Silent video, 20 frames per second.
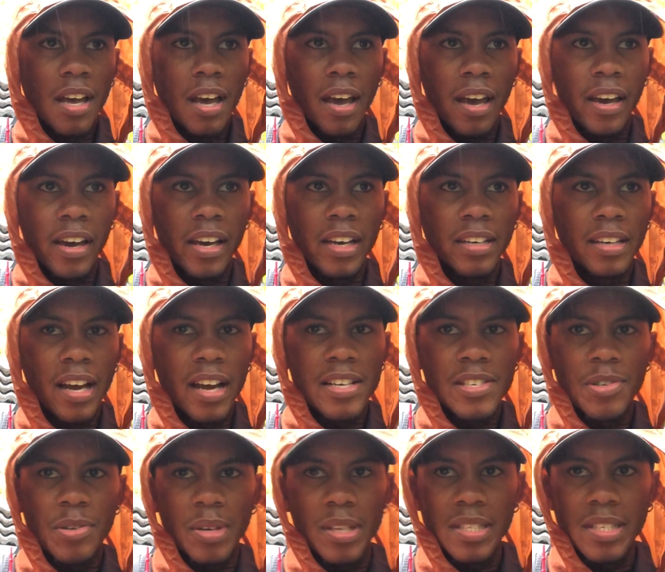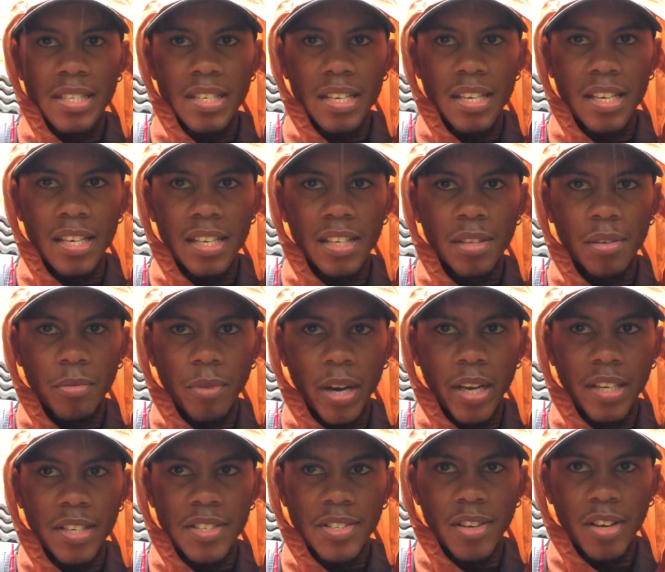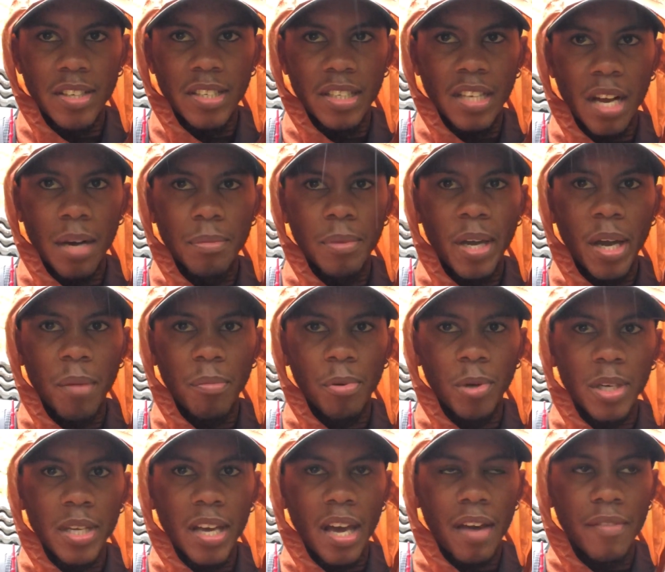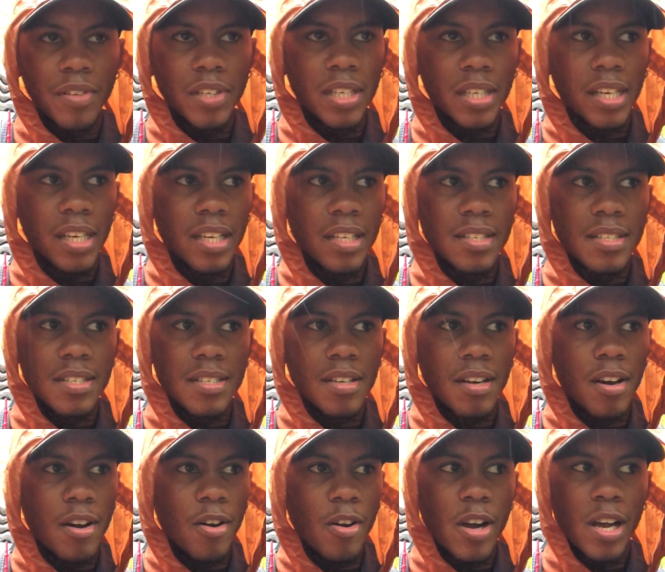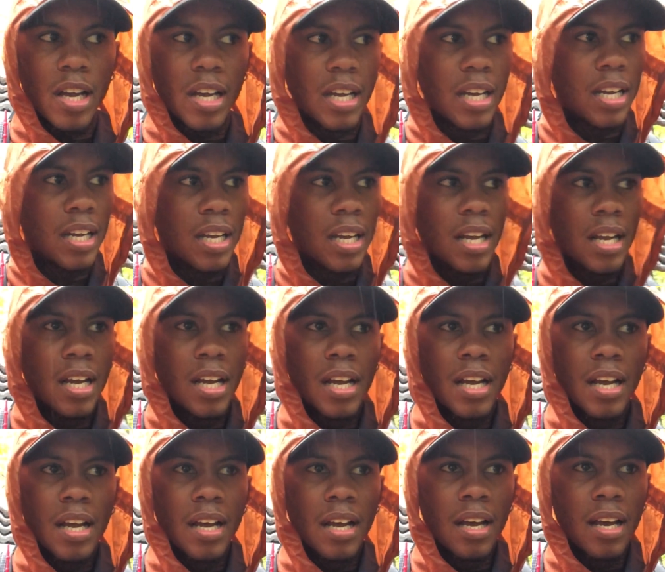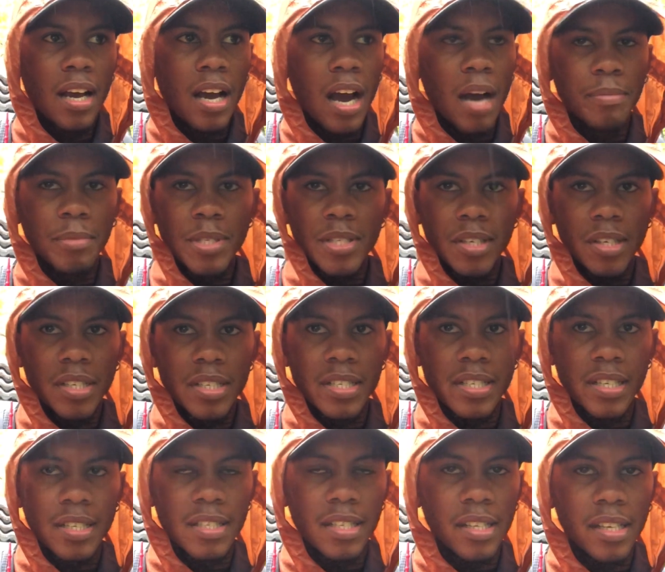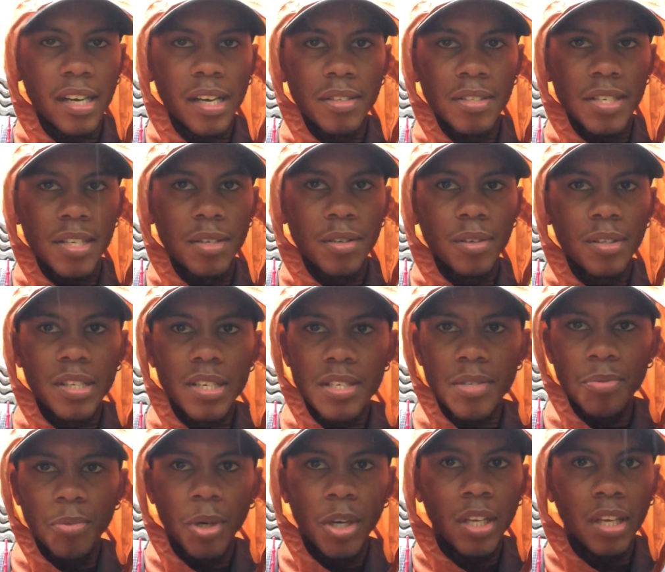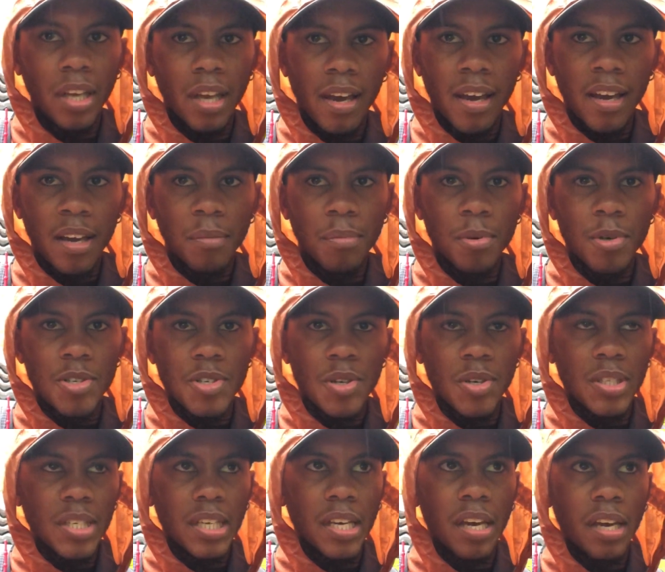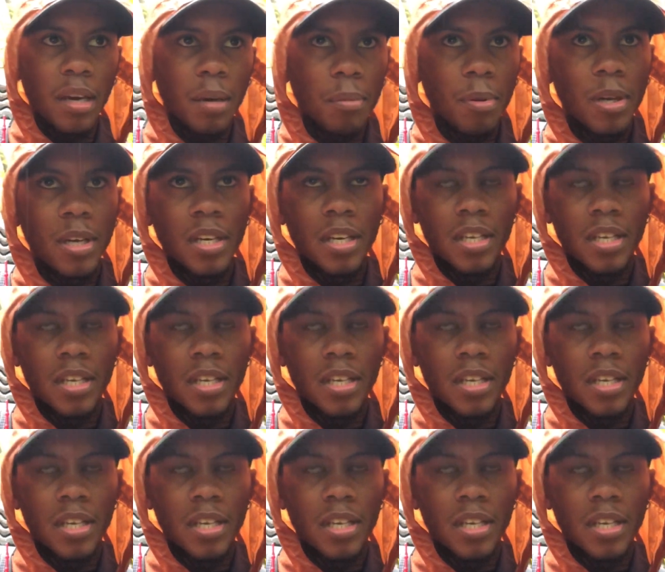And as you can see, the rain is starting to come down pretty heavy again, so I'm just gonna stick to the LT on this one and push on to camp.